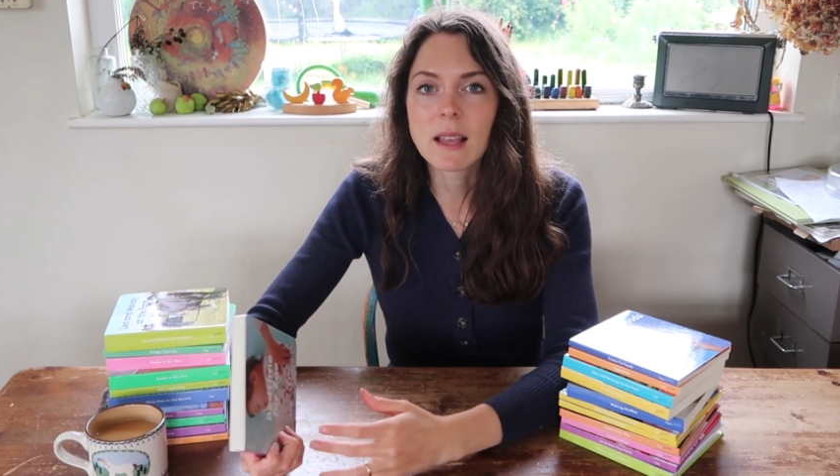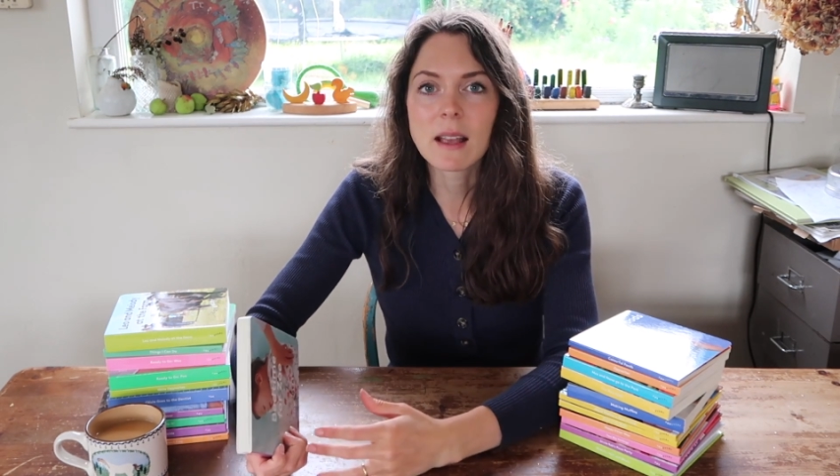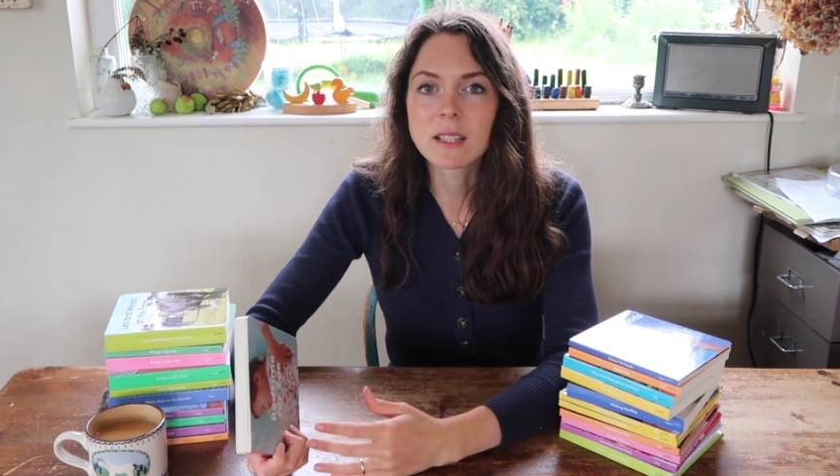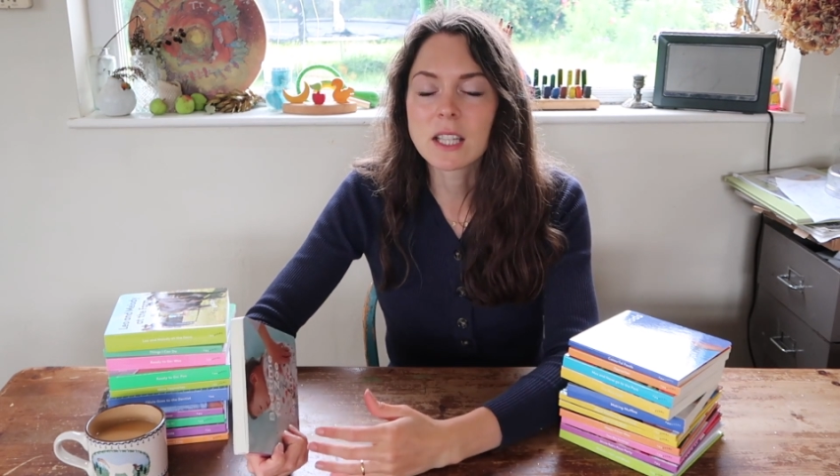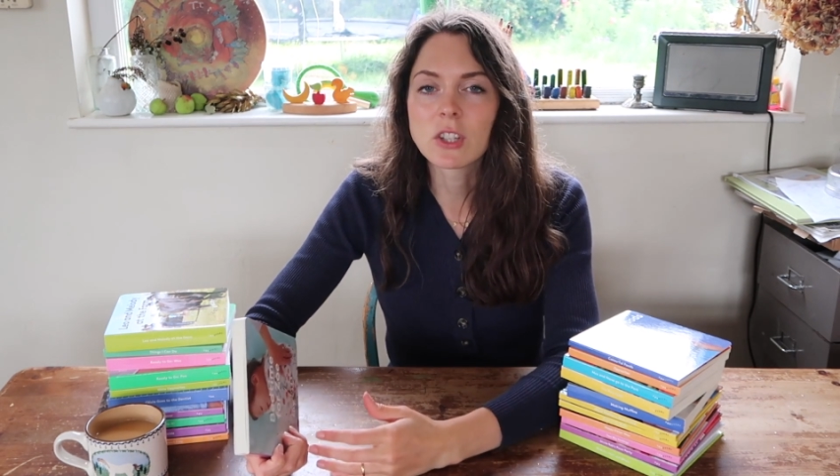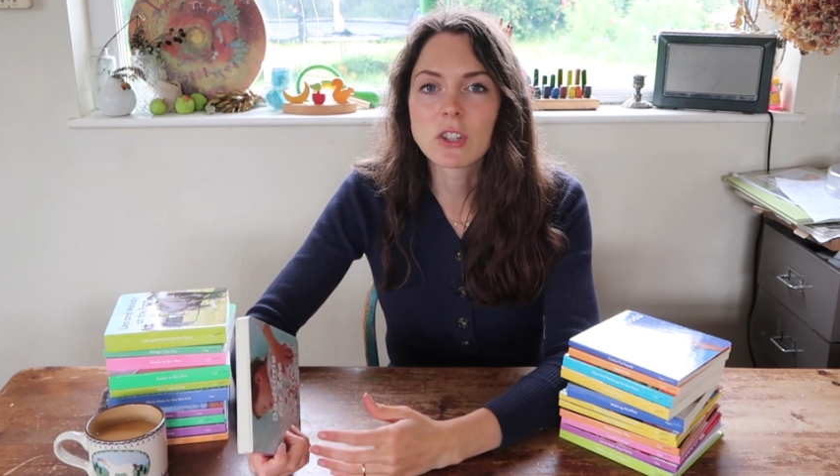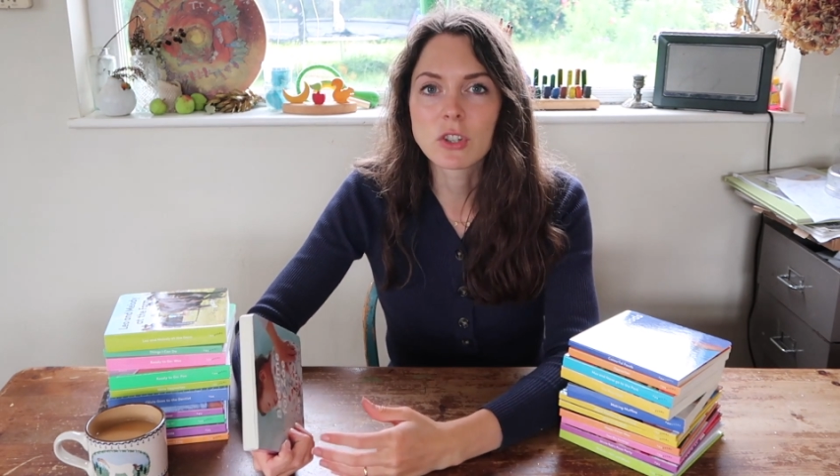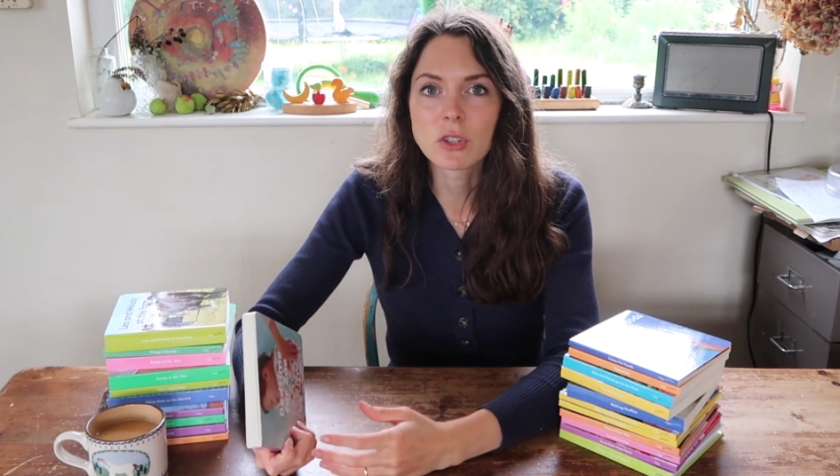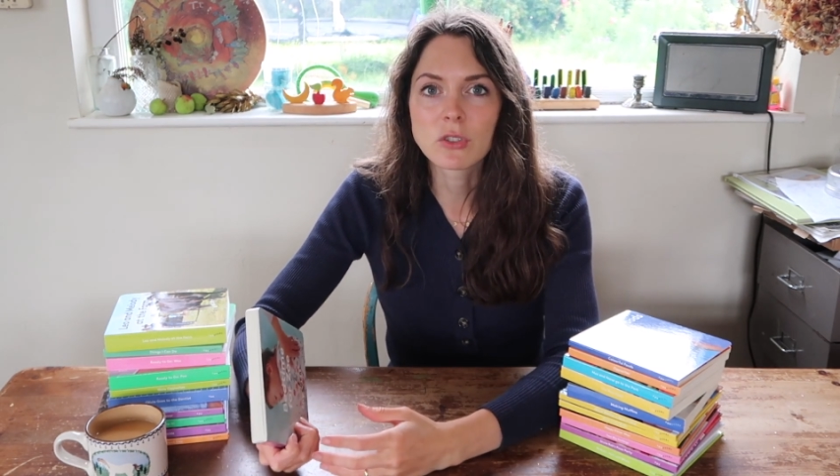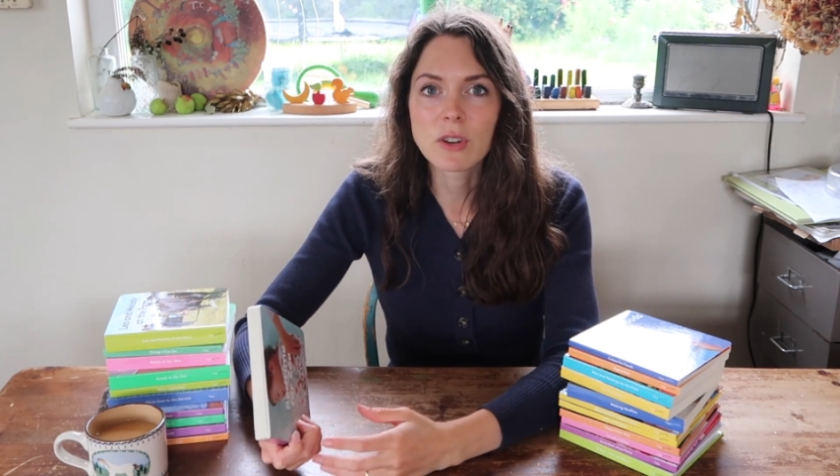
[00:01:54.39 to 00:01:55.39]
They are teaching
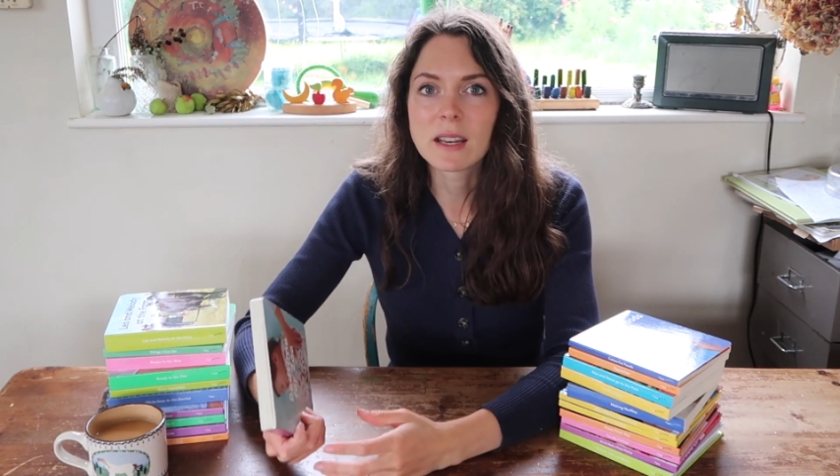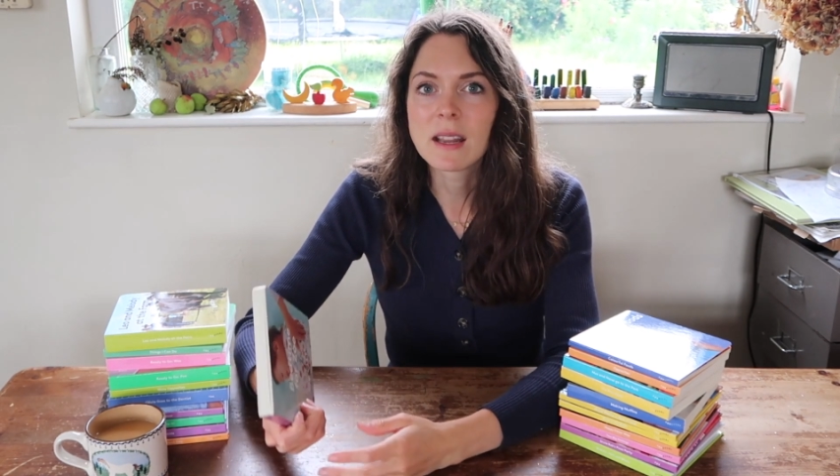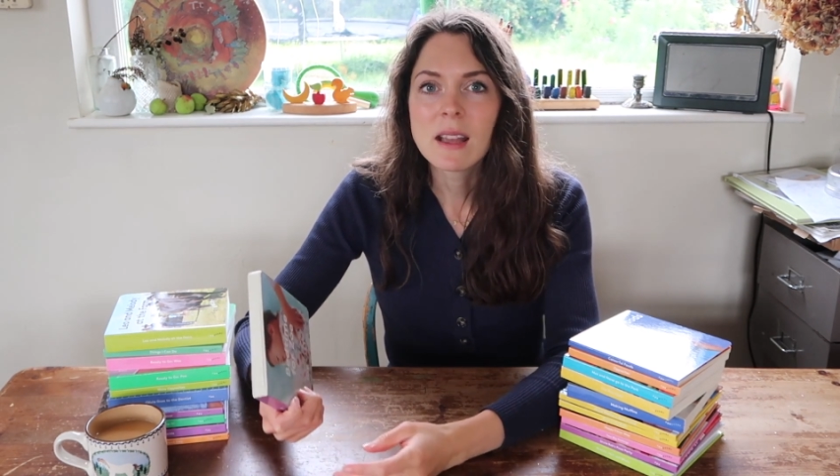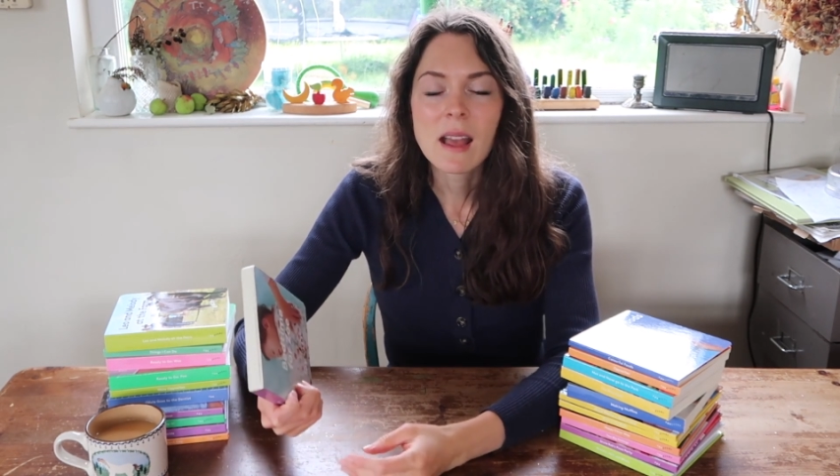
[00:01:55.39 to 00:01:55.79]
children